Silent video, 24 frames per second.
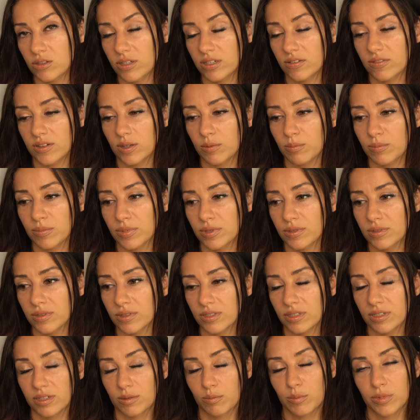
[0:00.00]
give up
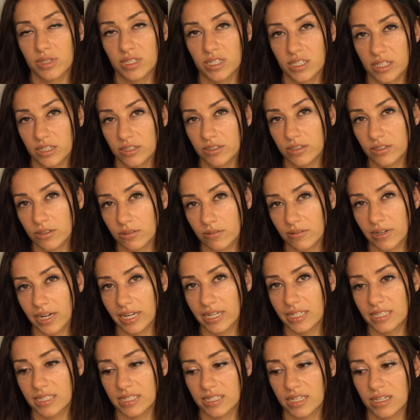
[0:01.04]
your material
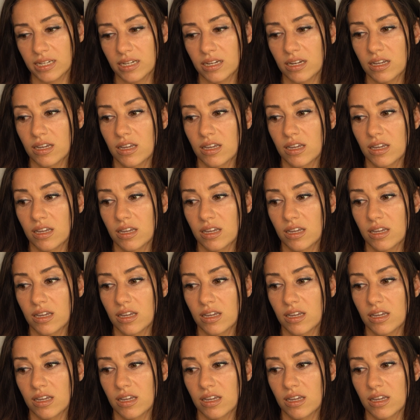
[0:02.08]
rights, and